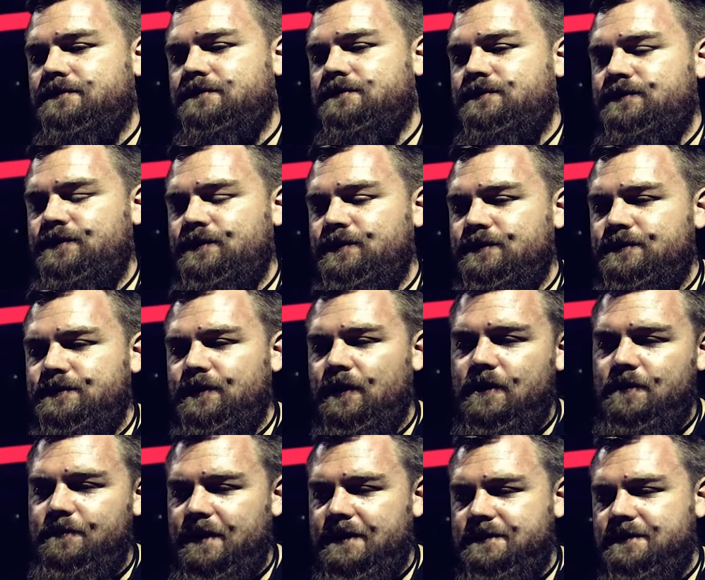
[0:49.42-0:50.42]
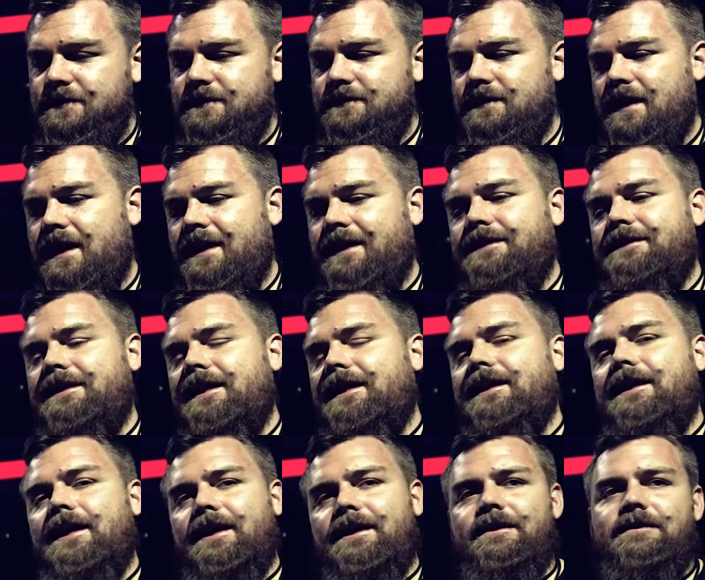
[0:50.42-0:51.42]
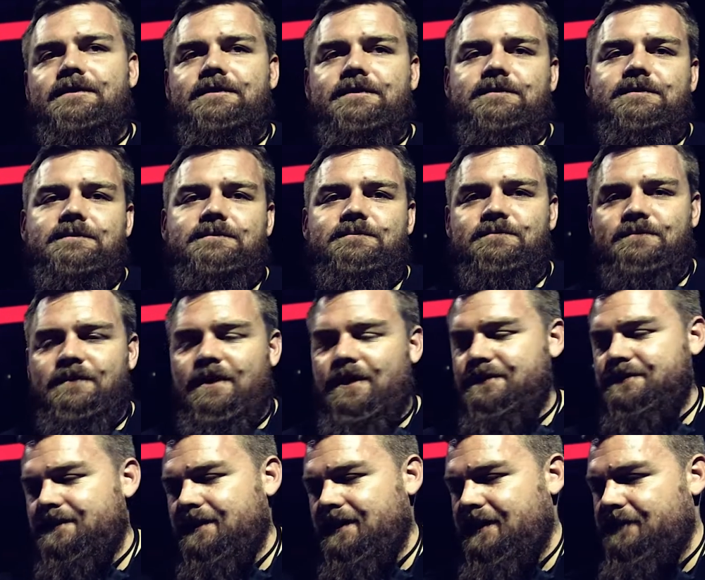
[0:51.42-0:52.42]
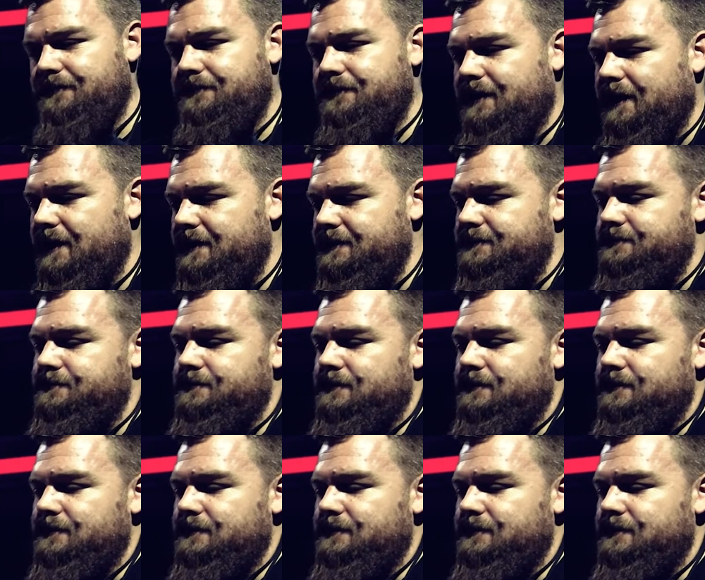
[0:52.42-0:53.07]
2 solo buses and a dedicated master left-right.